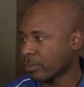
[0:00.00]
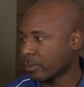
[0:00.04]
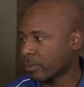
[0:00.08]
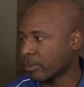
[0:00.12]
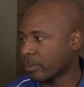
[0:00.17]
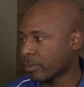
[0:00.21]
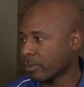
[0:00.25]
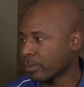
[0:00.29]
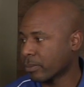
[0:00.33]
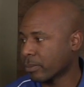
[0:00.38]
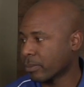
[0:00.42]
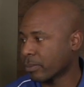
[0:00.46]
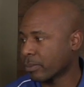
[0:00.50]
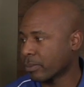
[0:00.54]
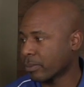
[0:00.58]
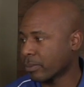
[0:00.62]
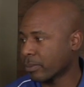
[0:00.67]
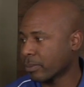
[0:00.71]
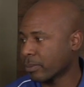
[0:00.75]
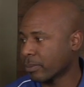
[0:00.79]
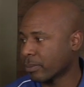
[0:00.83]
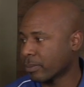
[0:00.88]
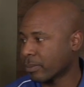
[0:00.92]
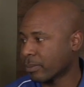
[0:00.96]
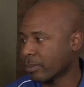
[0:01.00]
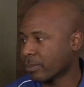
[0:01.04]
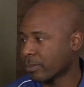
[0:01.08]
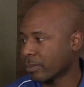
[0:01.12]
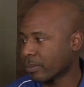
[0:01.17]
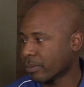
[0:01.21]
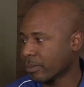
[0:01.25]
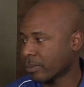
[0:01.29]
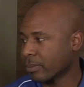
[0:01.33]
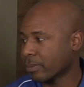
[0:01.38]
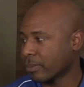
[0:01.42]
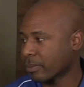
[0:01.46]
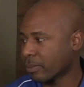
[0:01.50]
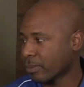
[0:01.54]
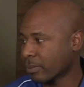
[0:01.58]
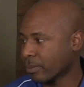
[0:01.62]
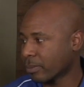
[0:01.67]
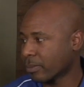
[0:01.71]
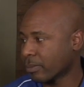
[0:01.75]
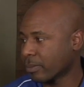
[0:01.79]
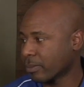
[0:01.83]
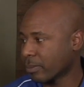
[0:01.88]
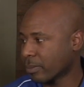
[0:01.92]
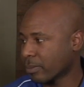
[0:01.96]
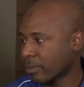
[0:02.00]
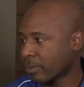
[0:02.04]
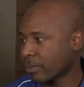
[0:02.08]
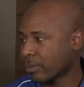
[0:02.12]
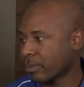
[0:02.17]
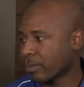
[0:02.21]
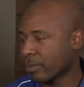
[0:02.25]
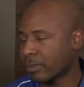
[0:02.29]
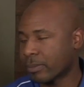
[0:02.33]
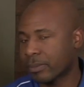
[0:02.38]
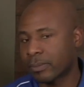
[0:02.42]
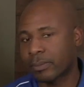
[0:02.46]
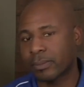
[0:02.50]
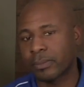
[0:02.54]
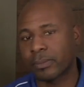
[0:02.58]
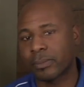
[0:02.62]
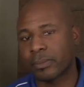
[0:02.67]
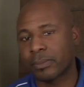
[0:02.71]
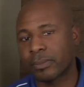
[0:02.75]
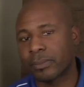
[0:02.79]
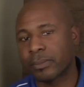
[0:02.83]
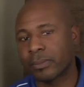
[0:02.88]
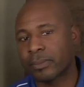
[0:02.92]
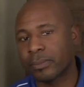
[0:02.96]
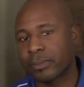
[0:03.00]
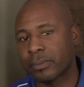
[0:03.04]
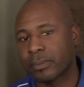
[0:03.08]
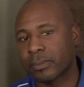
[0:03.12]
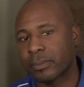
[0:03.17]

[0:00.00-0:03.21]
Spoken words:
The person shown says nothing.